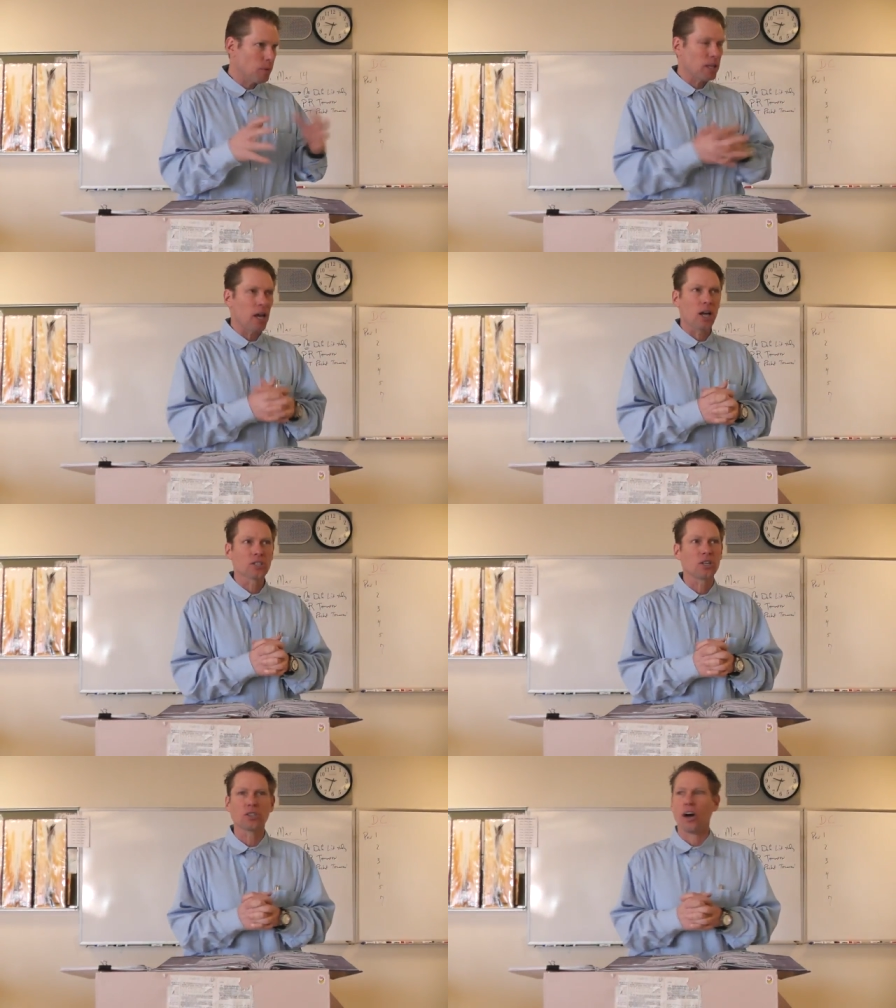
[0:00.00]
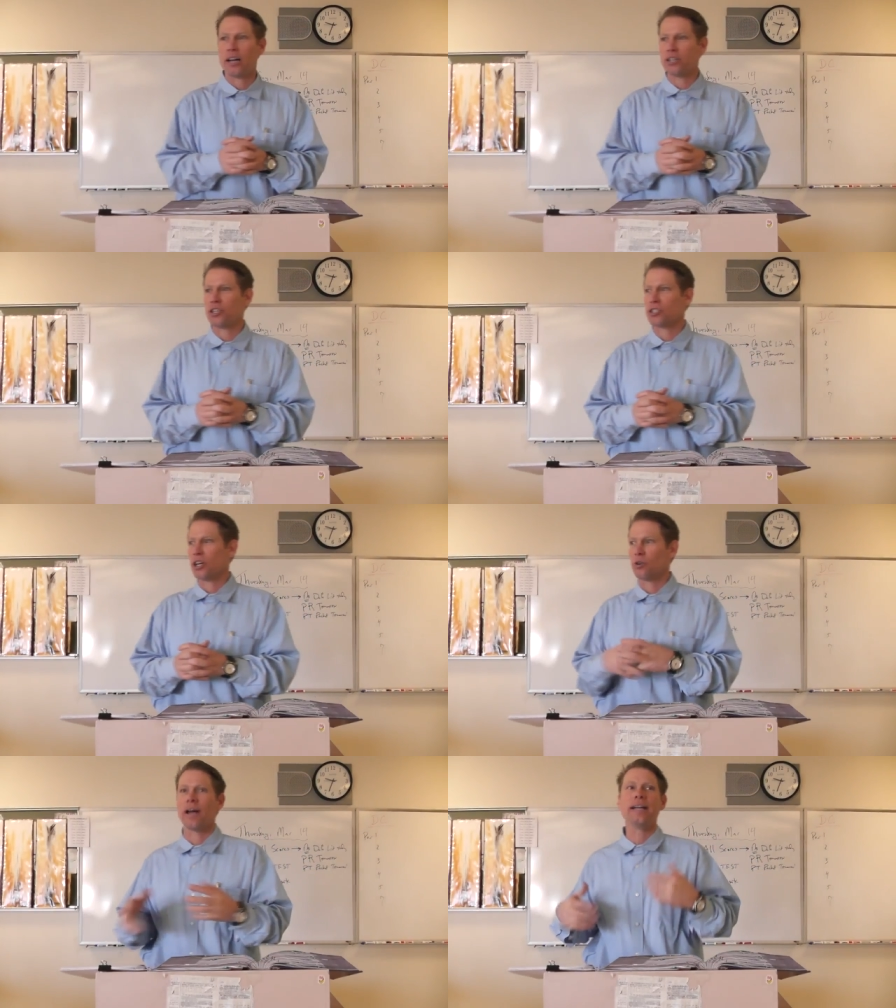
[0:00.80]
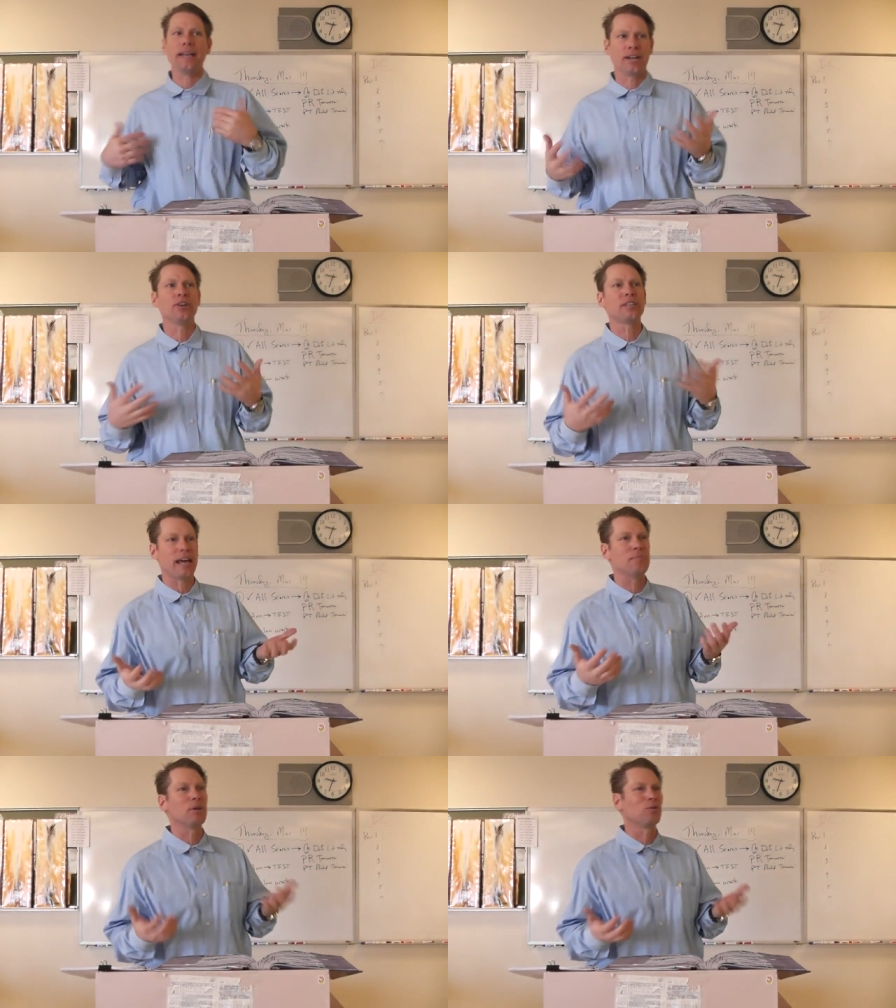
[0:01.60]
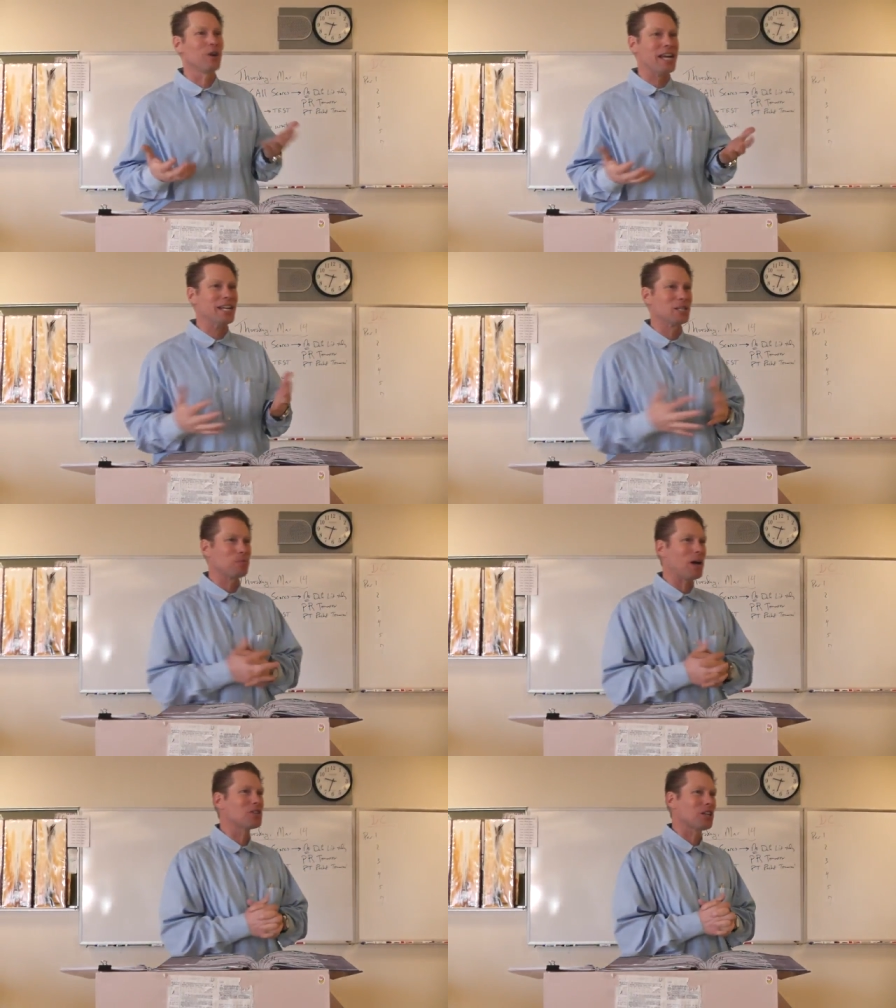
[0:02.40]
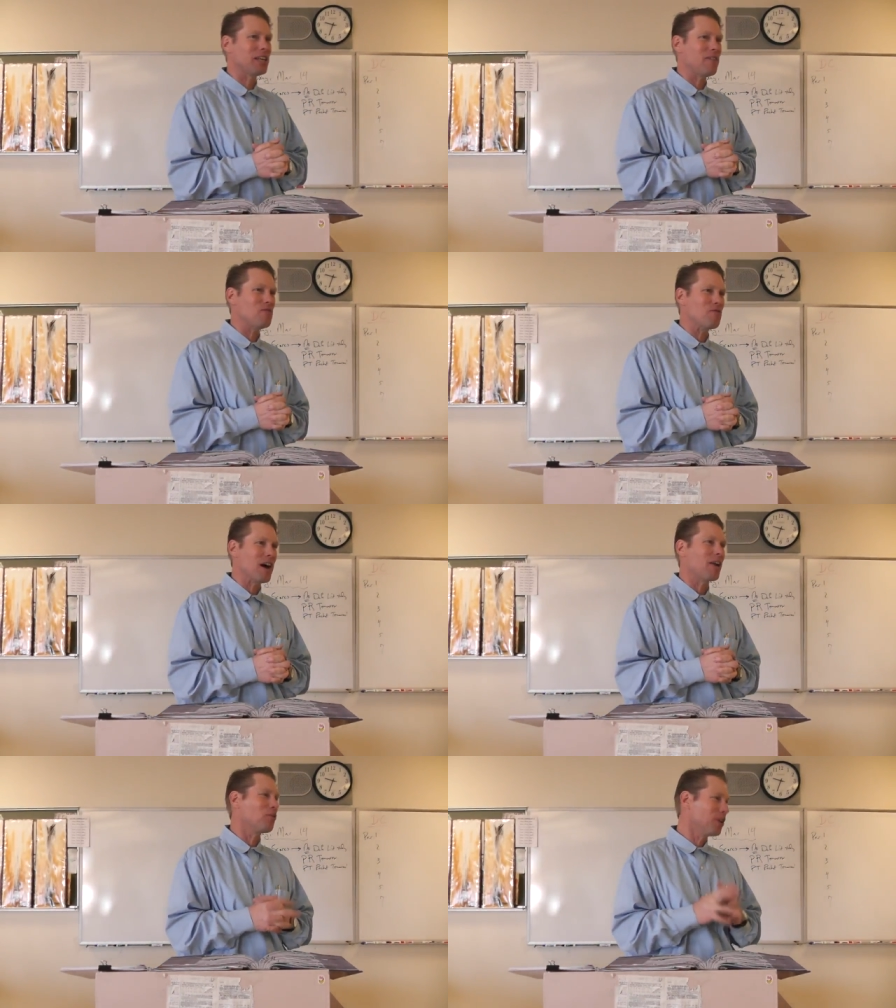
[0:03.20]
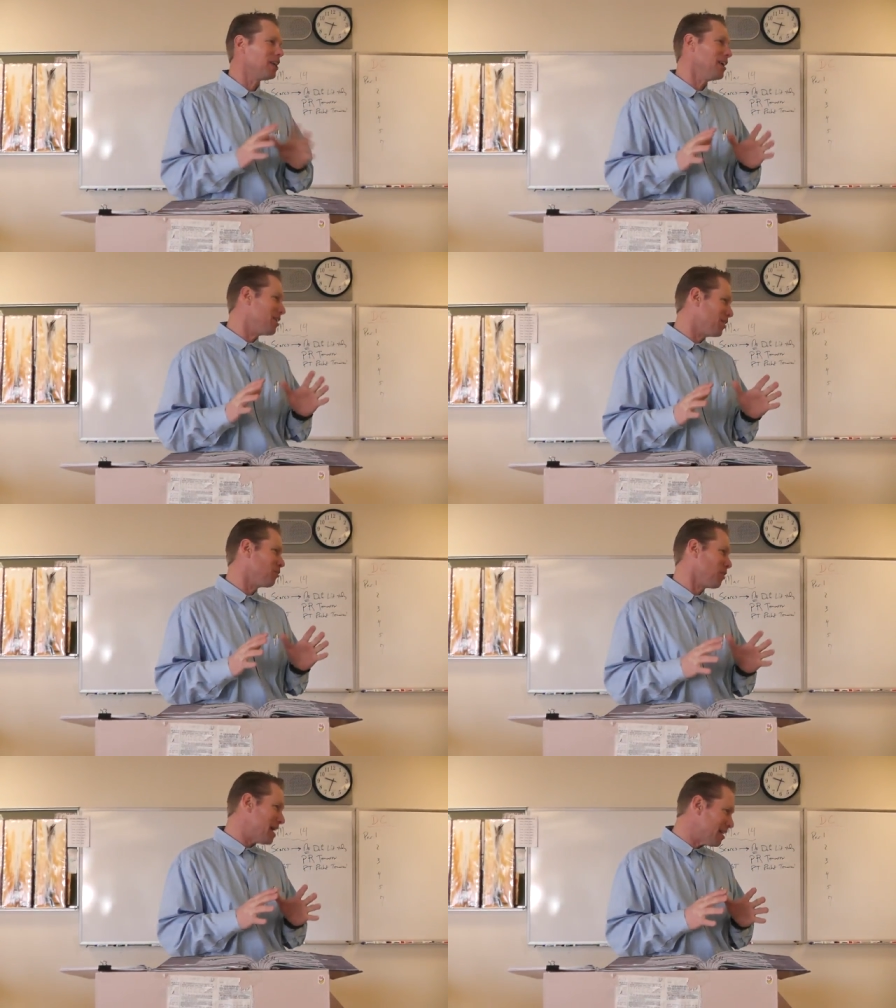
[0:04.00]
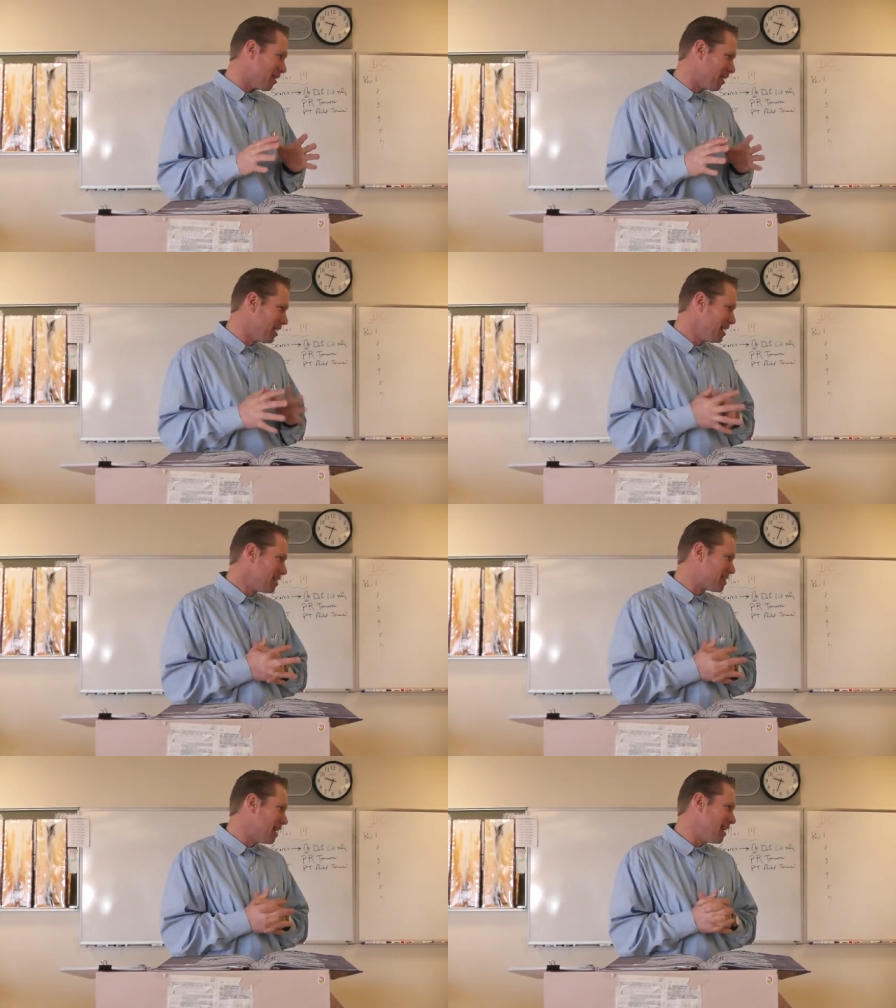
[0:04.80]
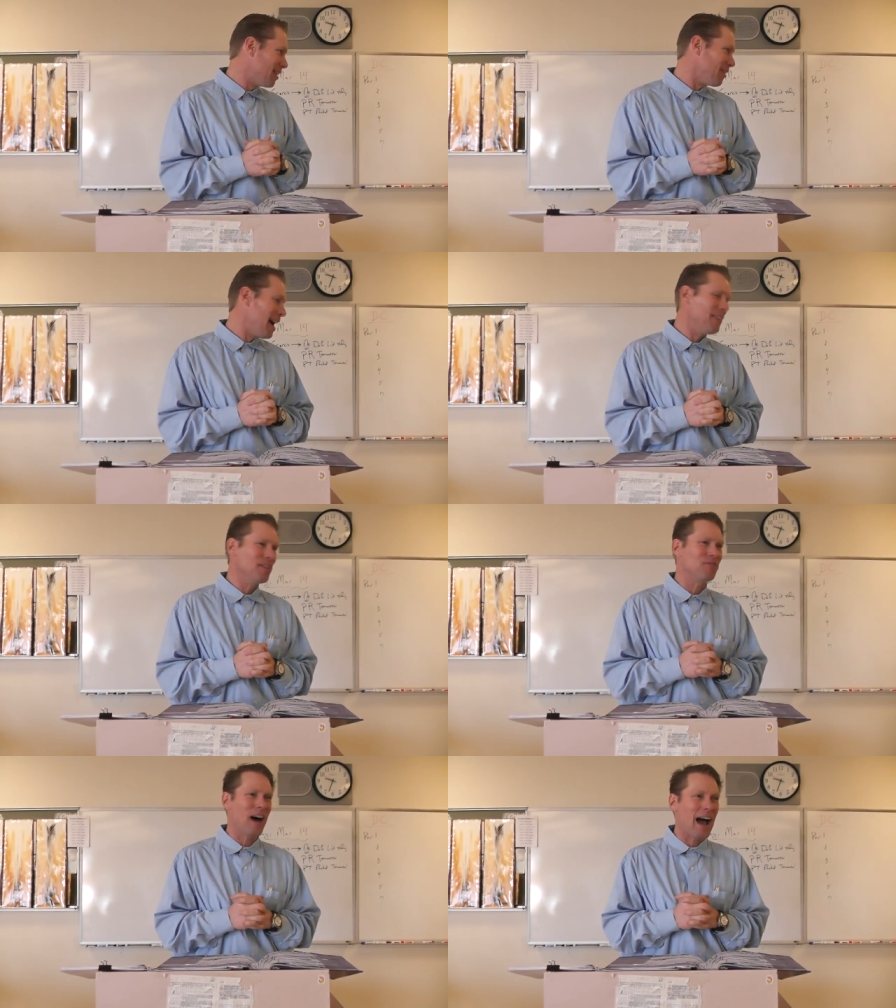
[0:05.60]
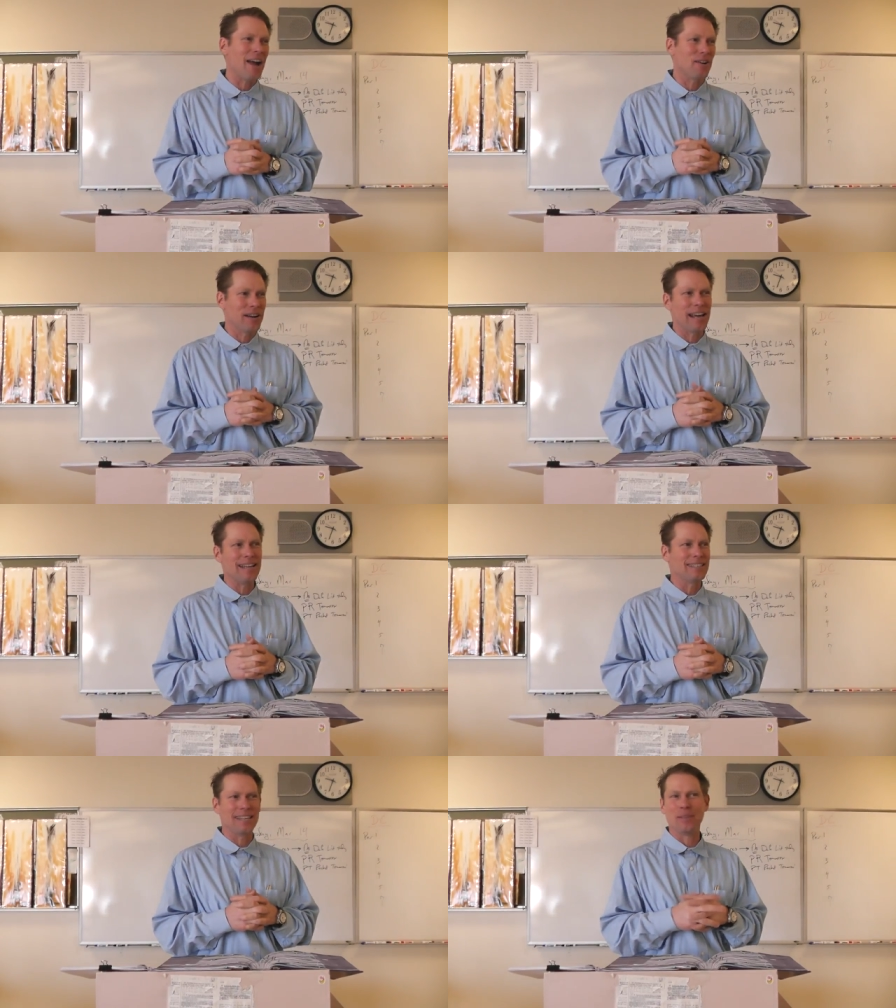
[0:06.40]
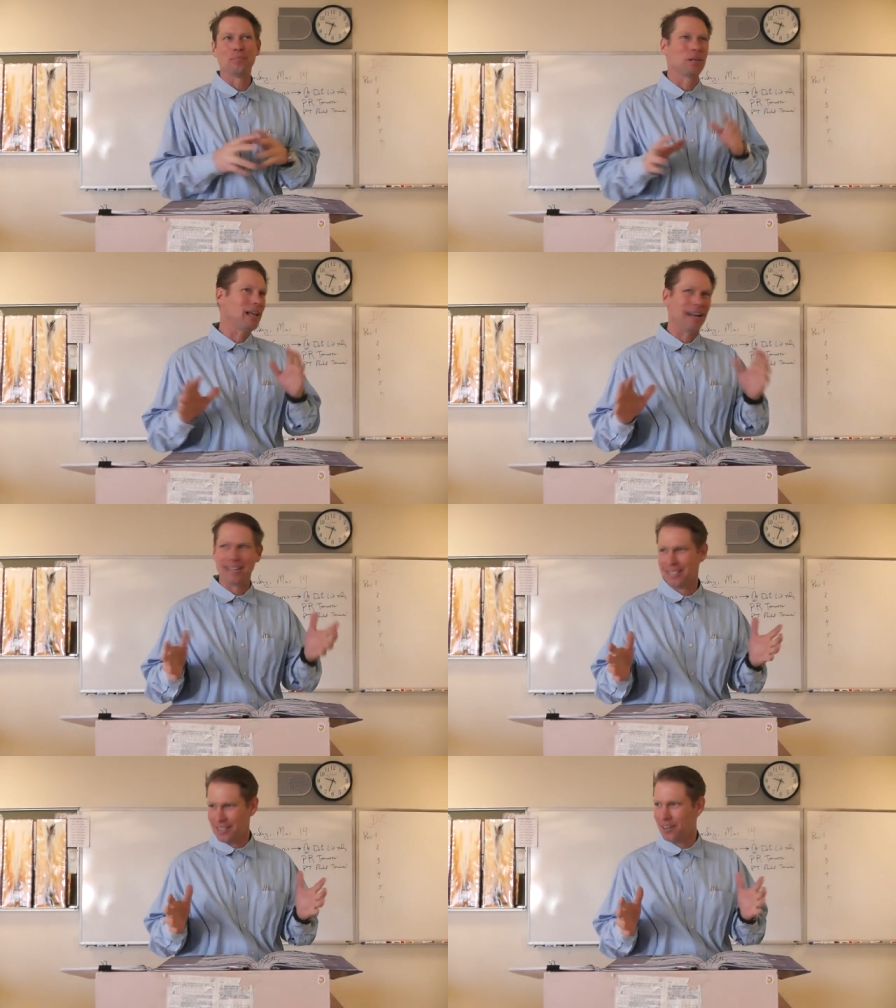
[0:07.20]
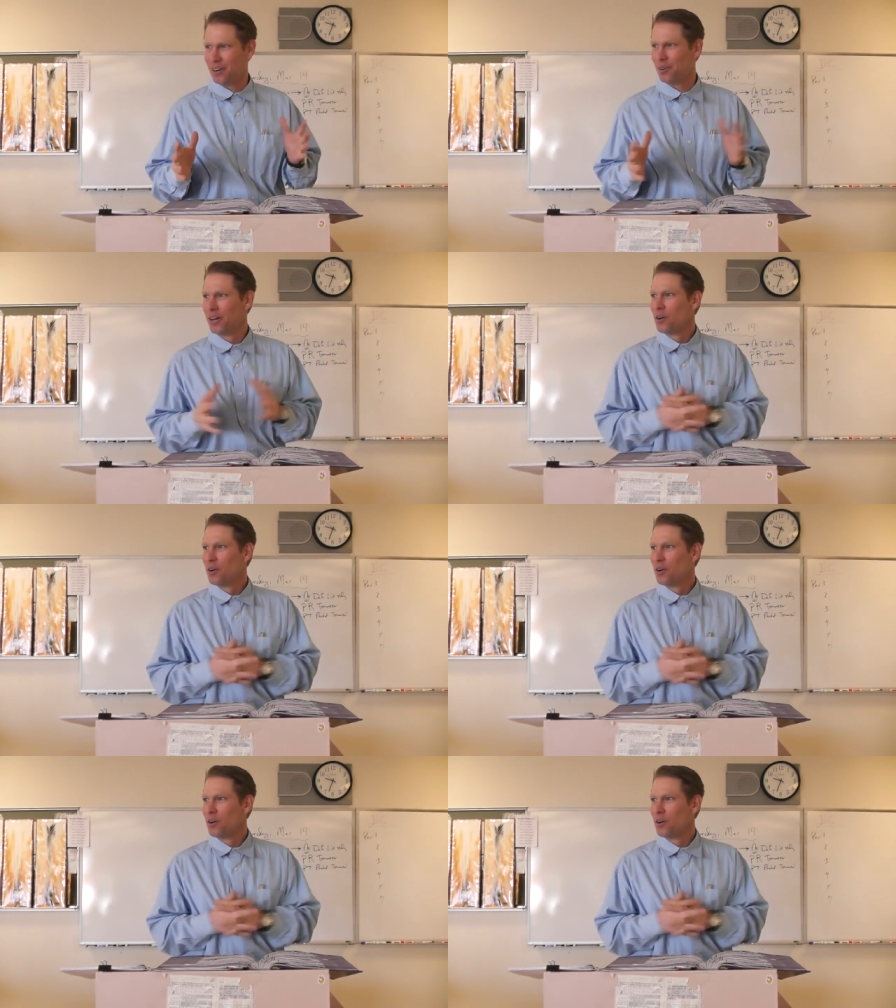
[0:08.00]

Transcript: but they also saw it as just a great entertainment read, especially if you've got a really good reader sitting around the fire in 18 plus, you know,